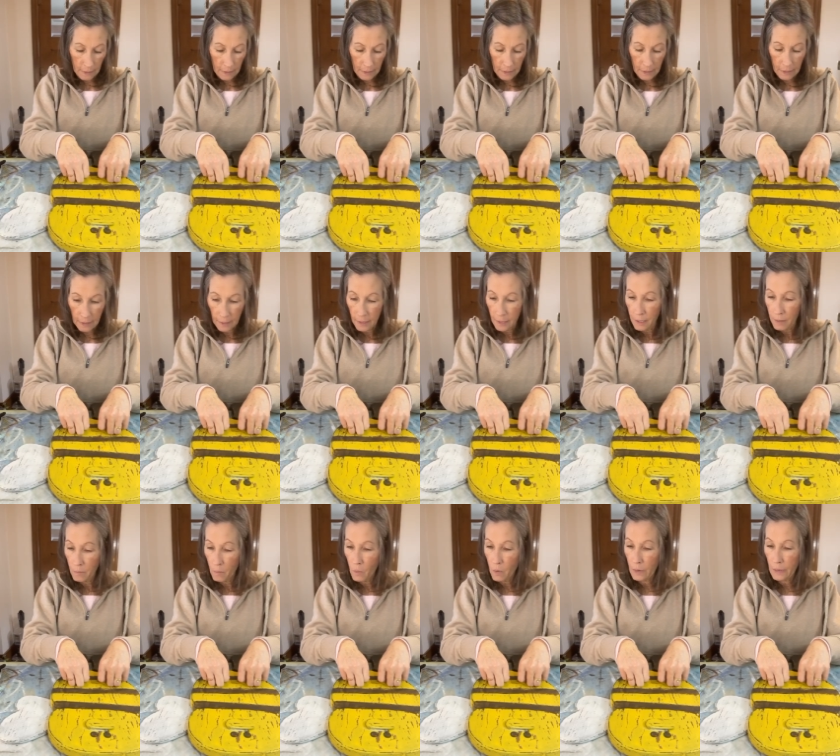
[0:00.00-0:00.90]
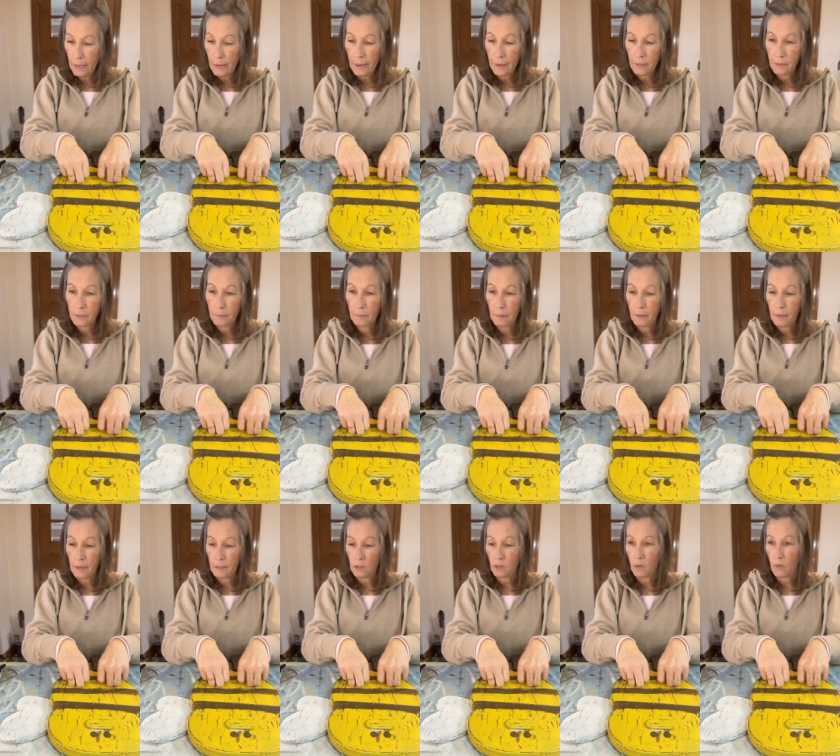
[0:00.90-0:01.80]
And I didn't get him waxed,
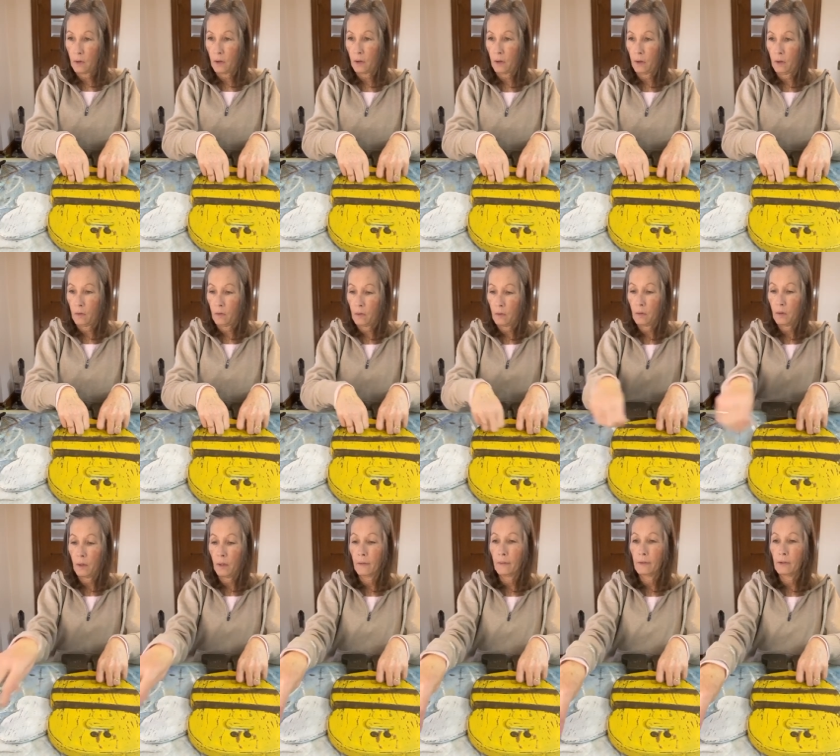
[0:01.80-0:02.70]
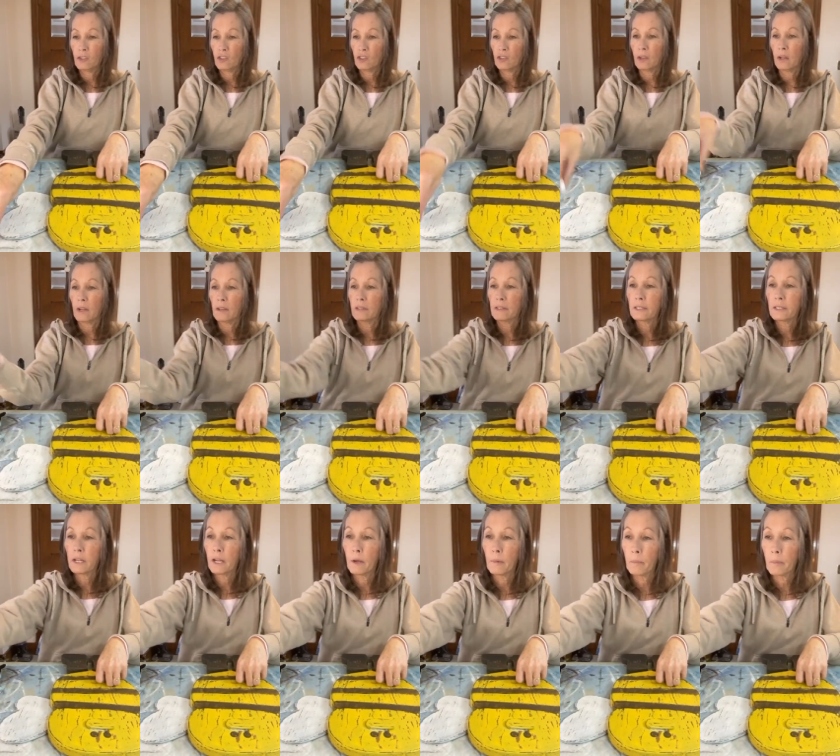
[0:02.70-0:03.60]
but that's okay. At least you can
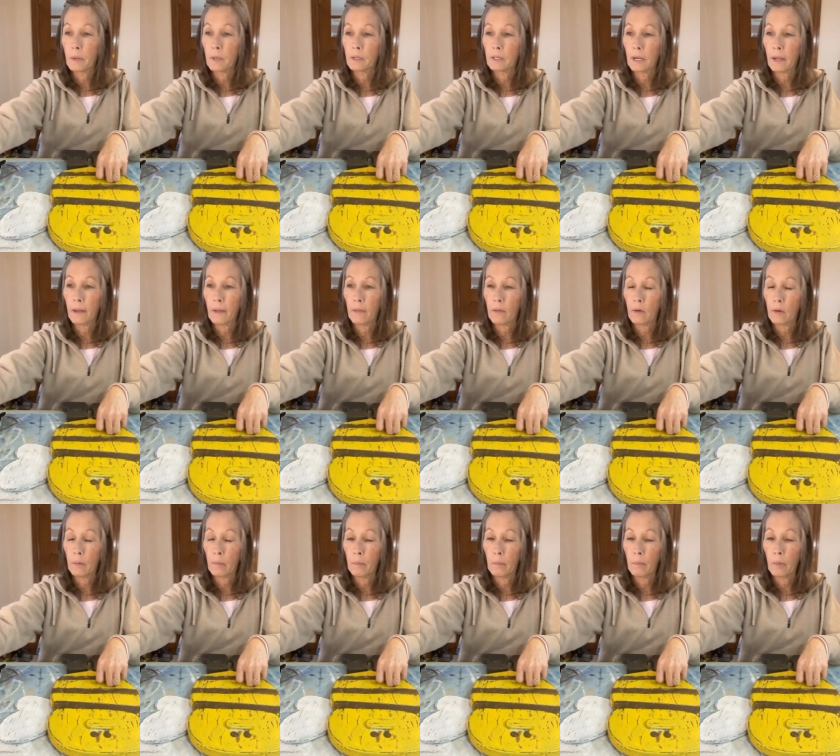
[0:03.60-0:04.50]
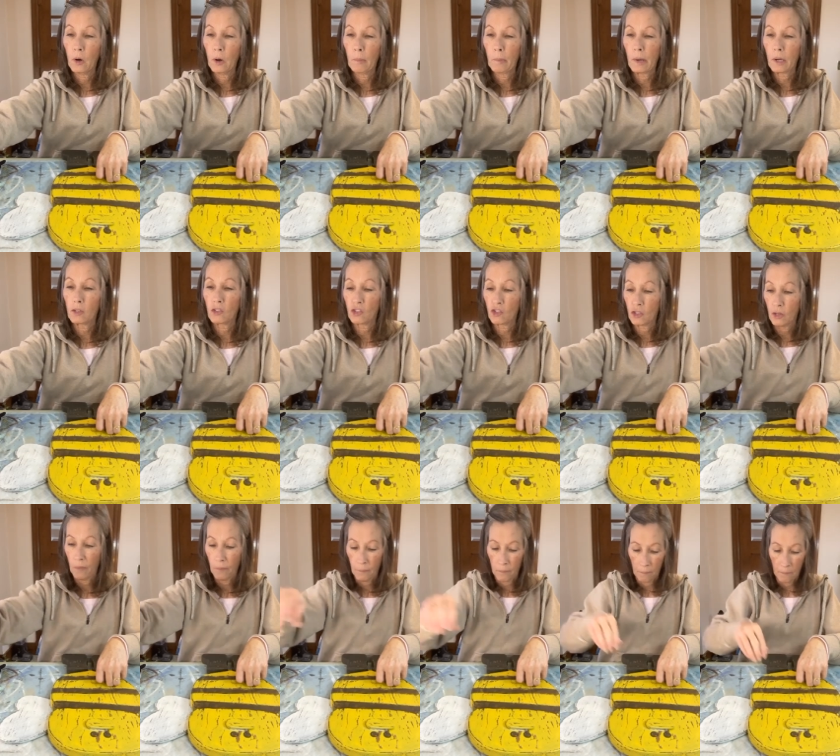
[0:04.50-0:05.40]
see him put together pretty
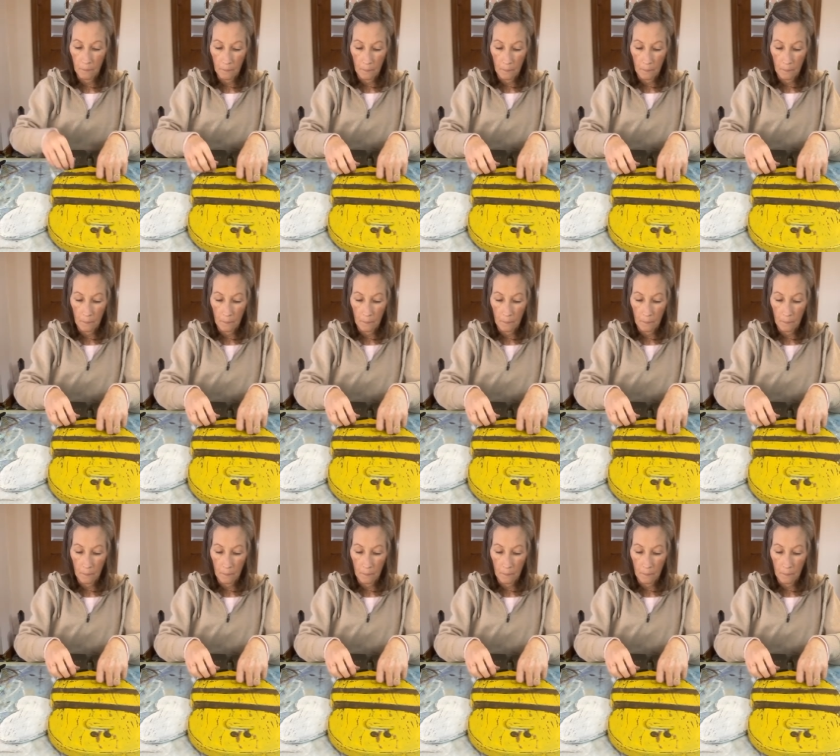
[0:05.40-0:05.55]
much.